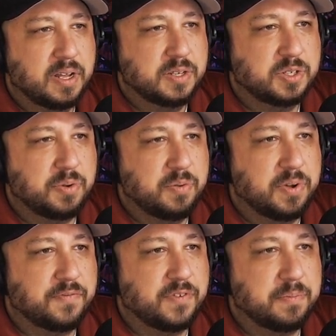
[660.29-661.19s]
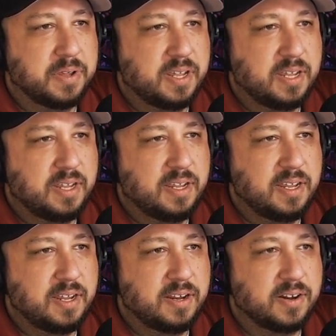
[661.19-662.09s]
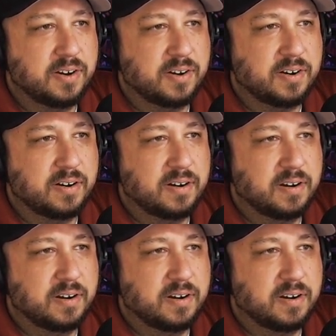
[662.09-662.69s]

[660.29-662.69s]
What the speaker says: So we went from here